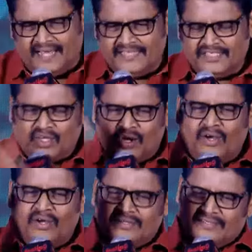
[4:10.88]
I saw
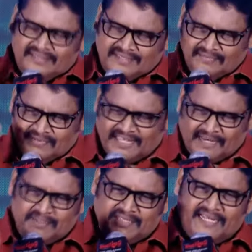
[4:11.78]

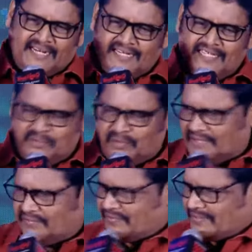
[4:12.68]
Vikraman sir and his
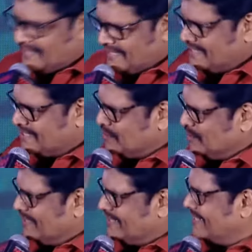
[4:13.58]
wife, that is
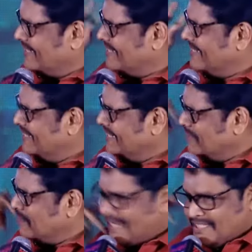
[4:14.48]
together in
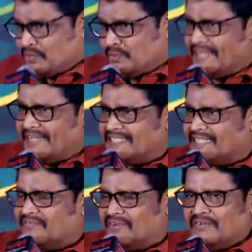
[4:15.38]
my shooting
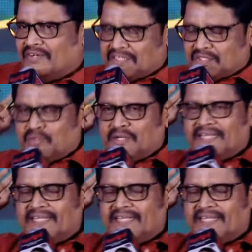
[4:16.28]
itself. When I was shooting